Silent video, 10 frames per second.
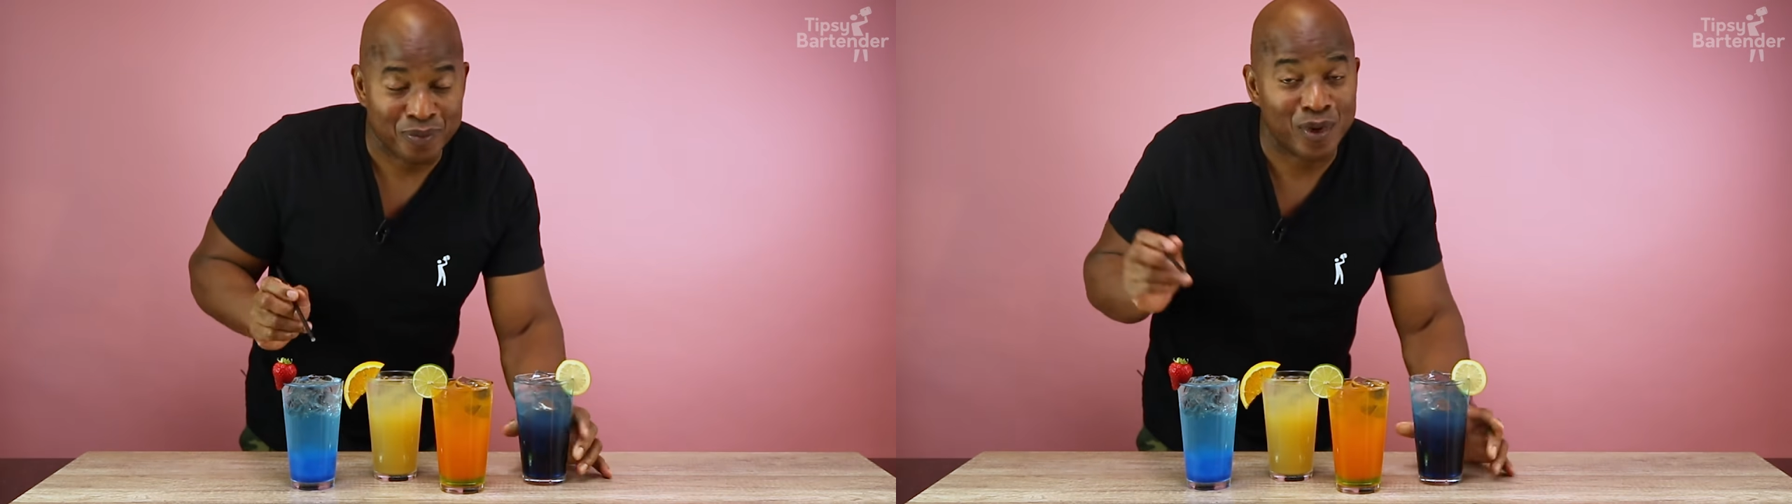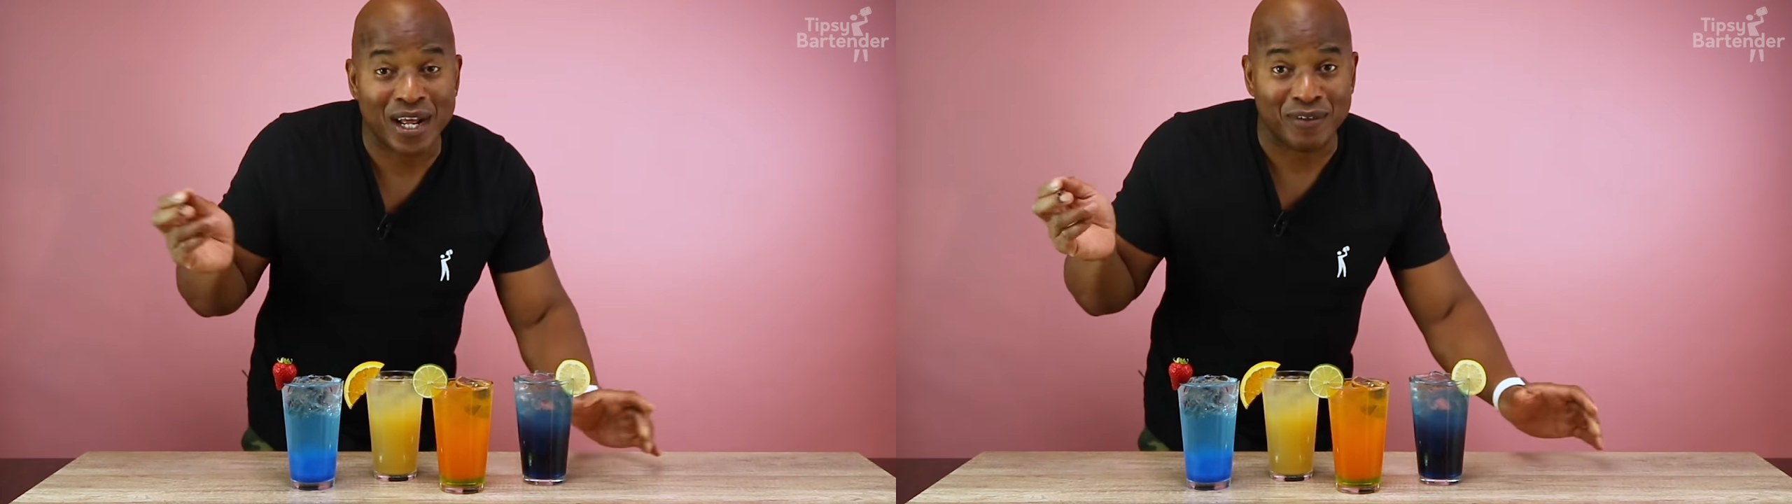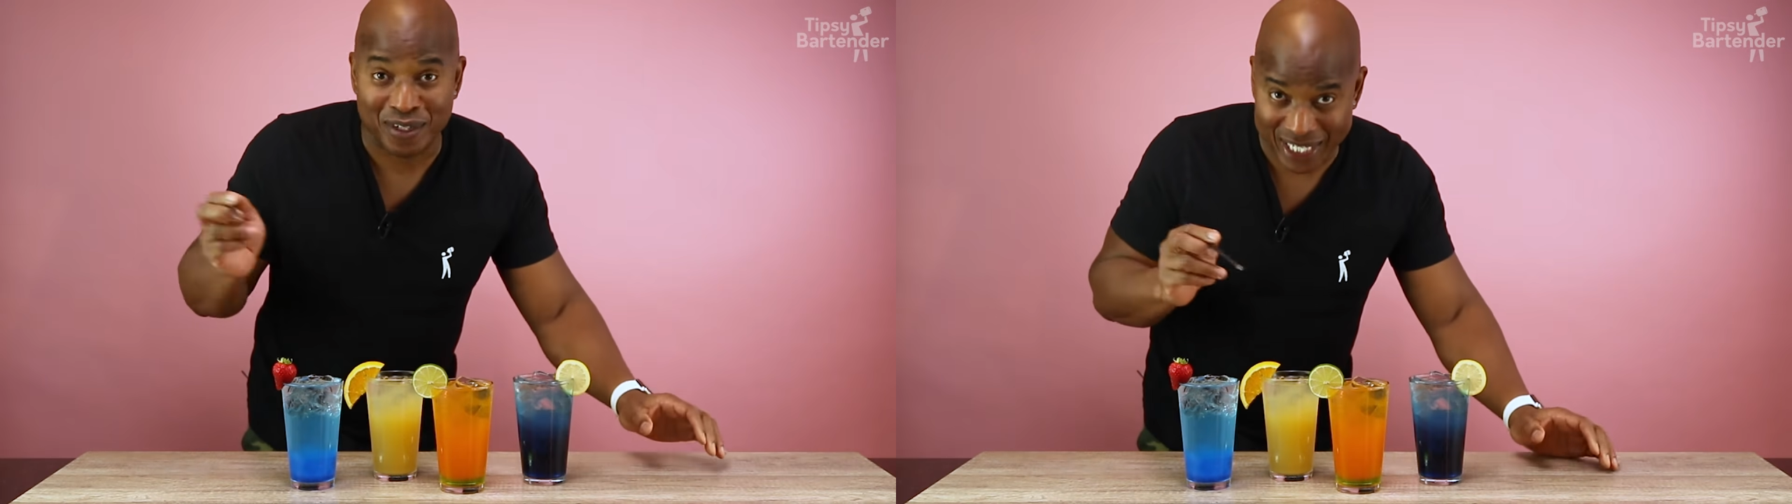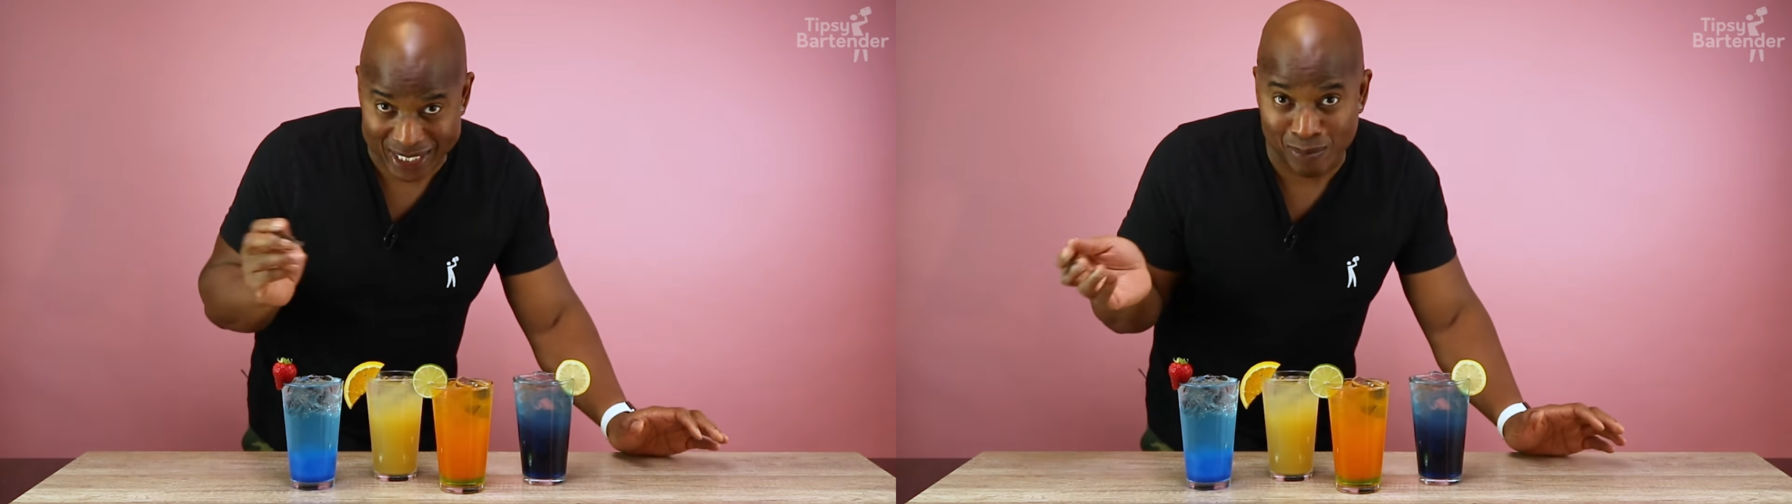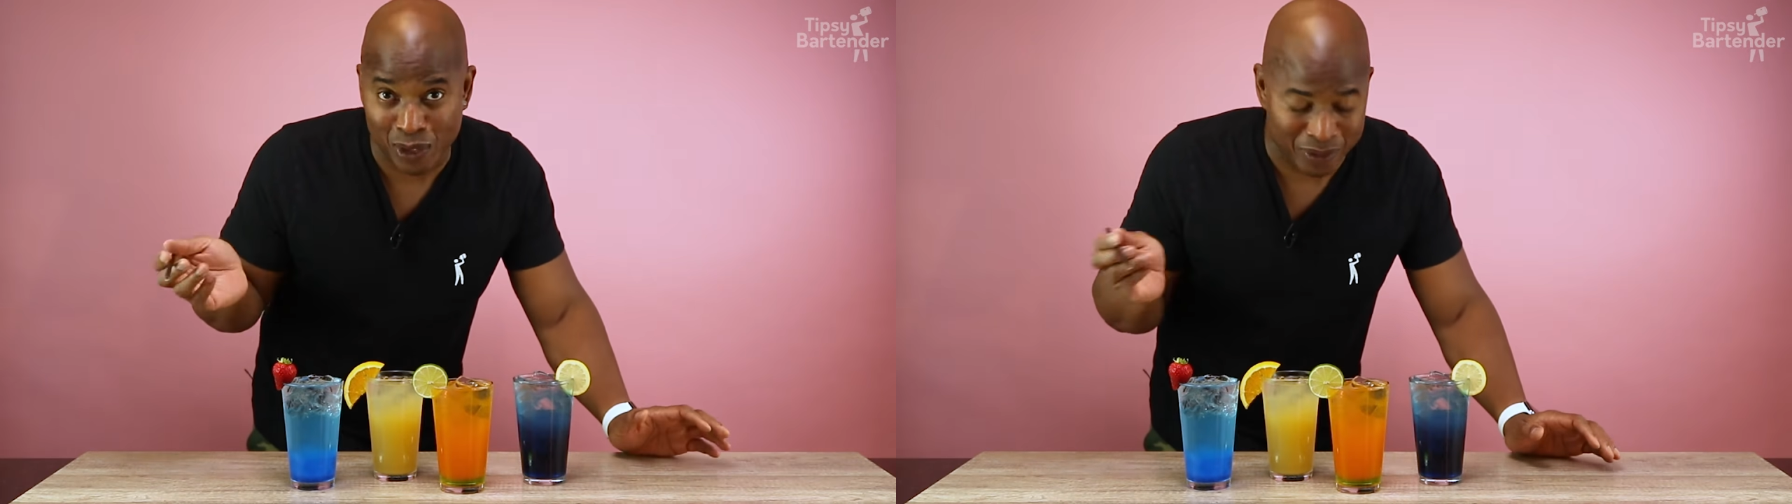Whatever.
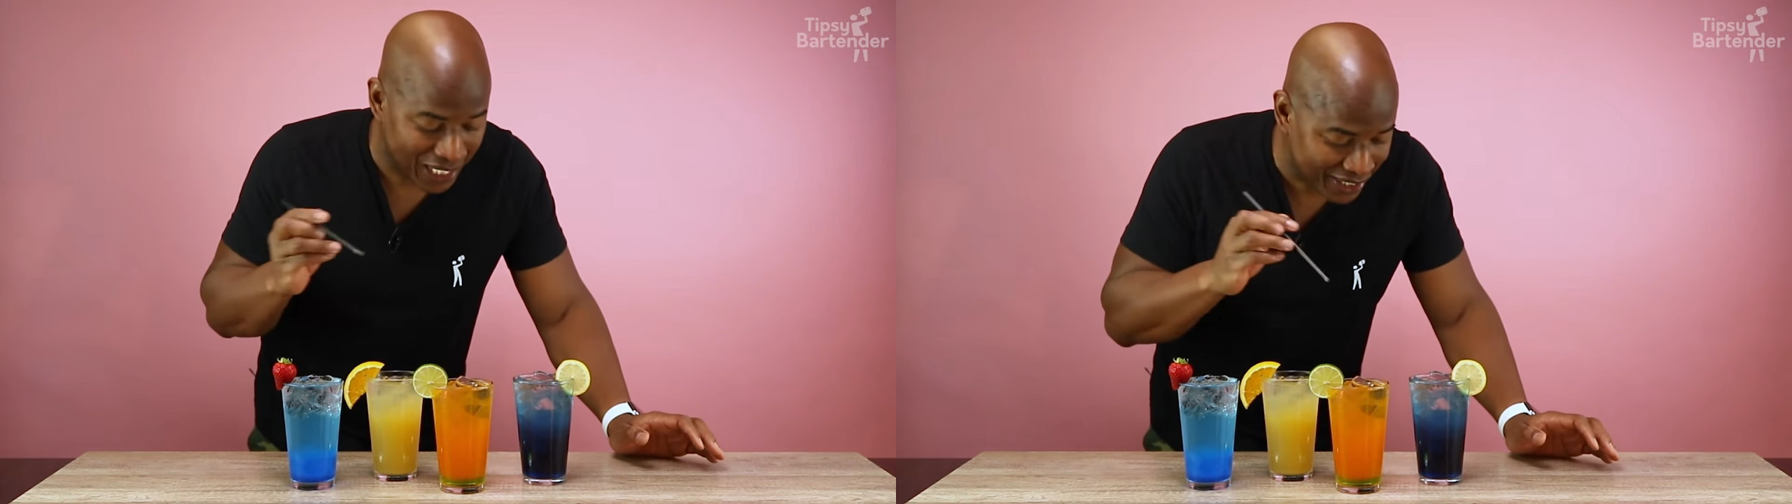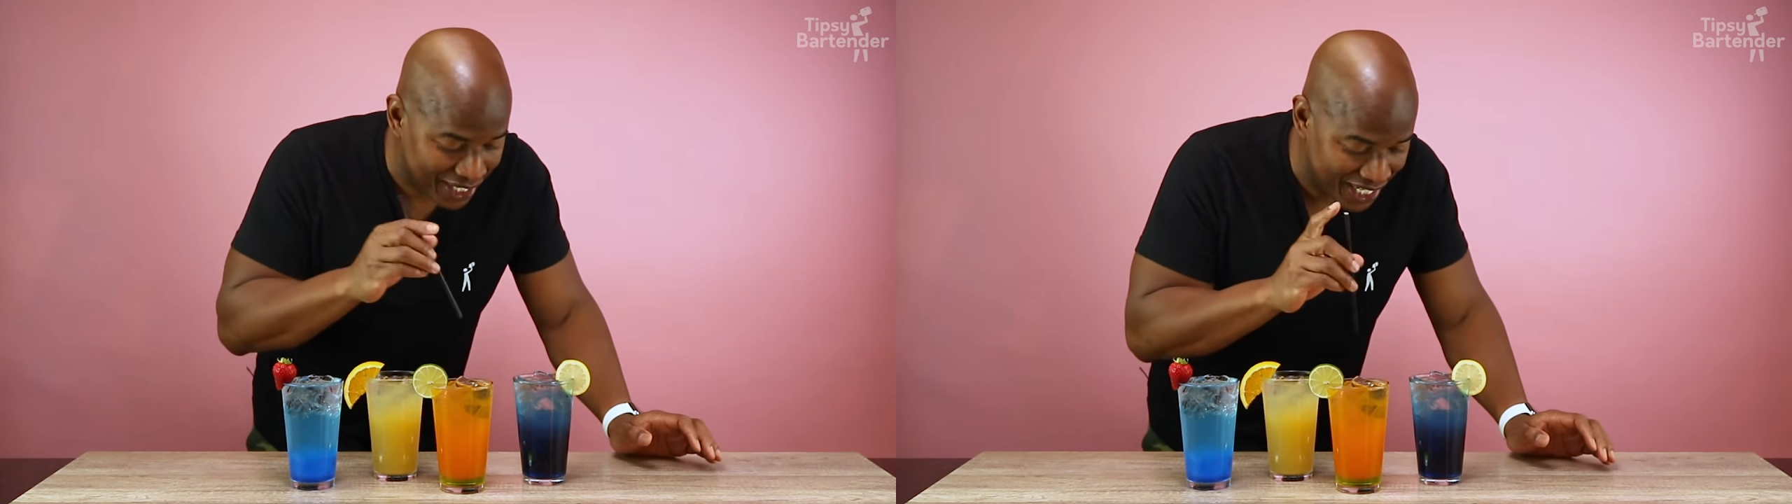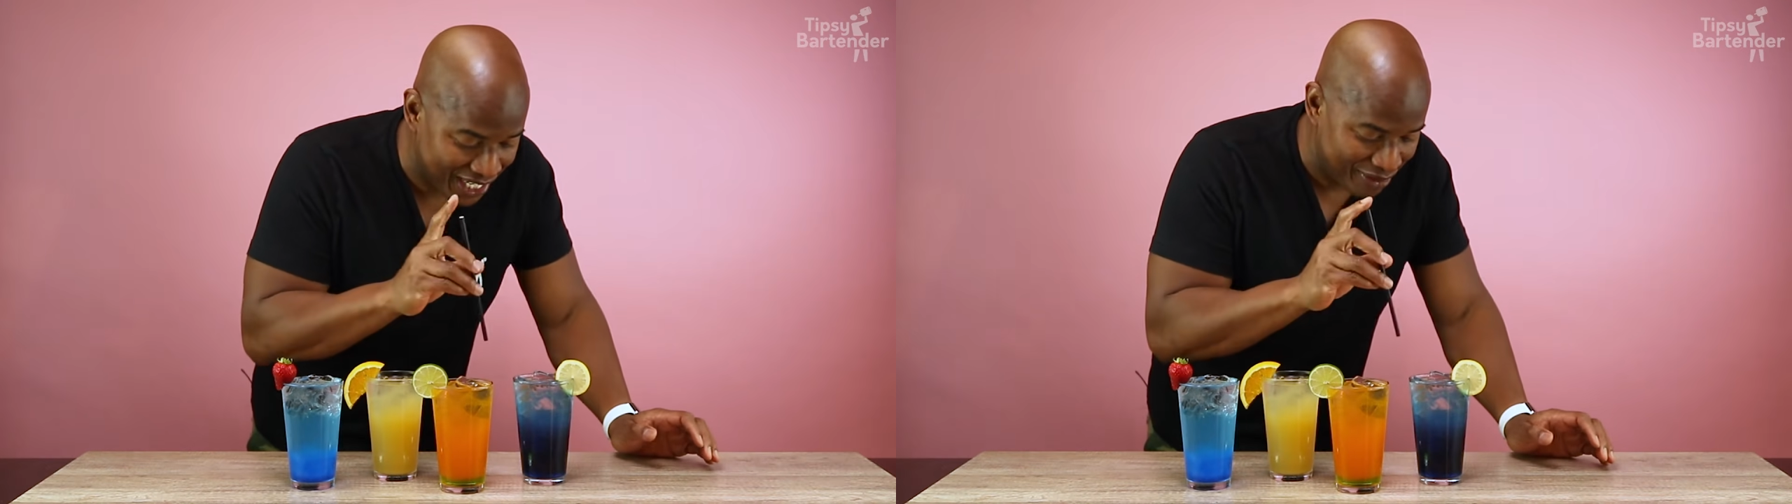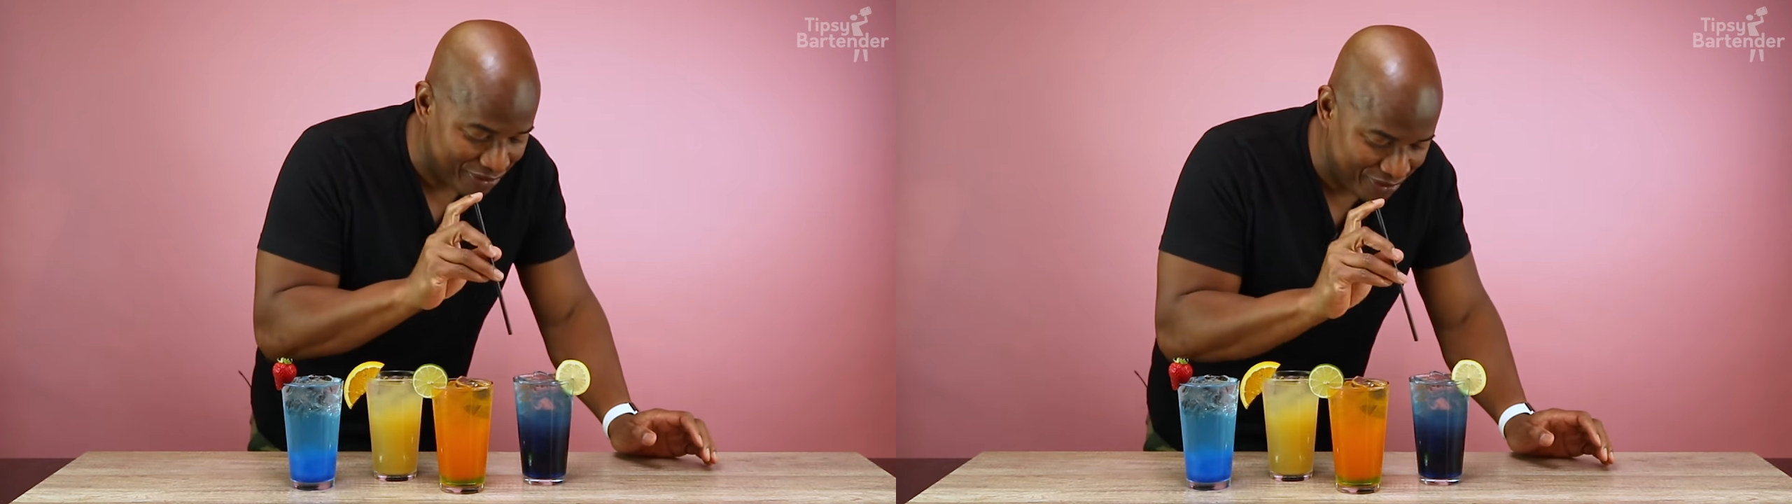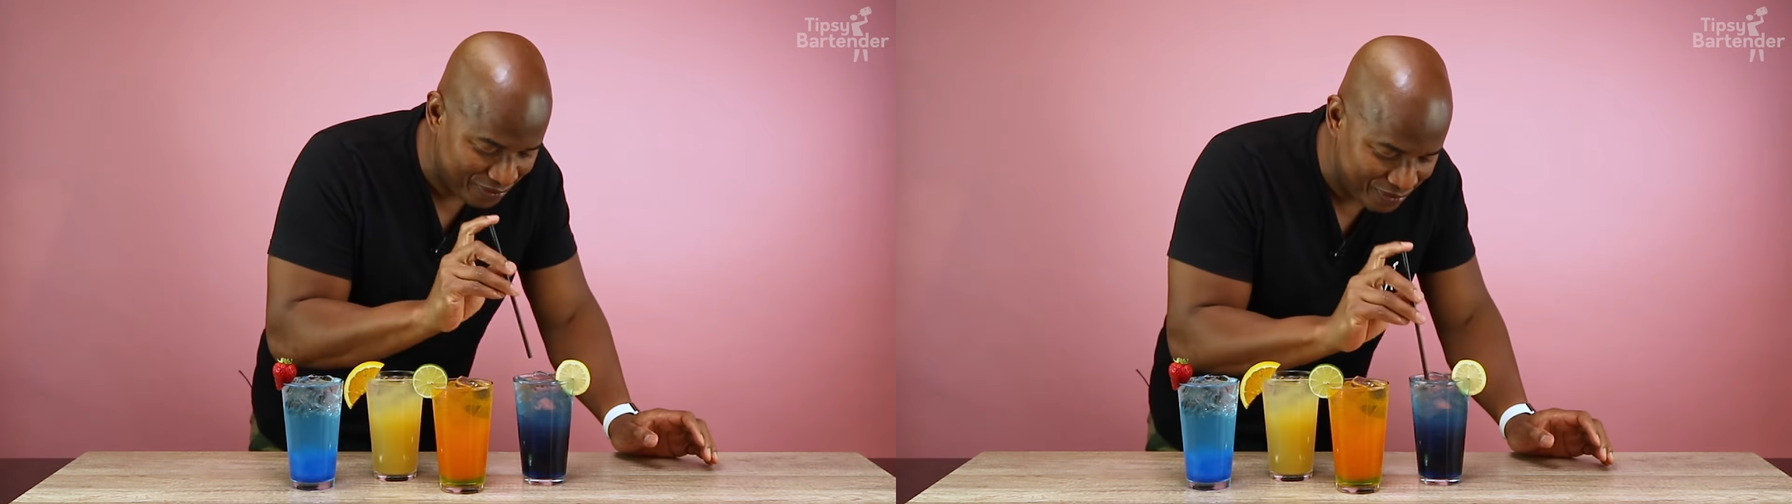It's blue. That's good enough.